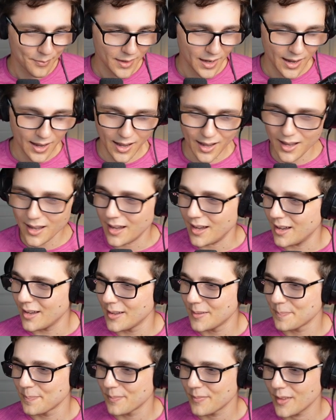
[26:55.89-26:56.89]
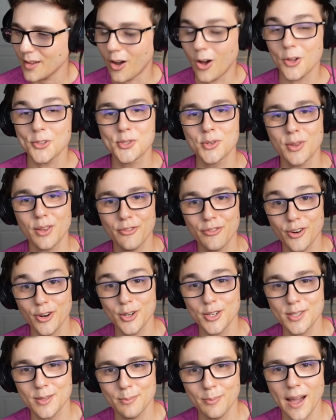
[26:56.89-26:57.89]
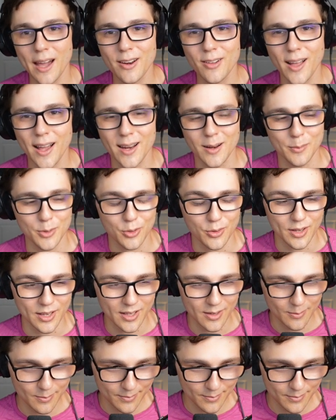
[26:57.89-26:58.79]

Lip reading: Also, the first battle item you get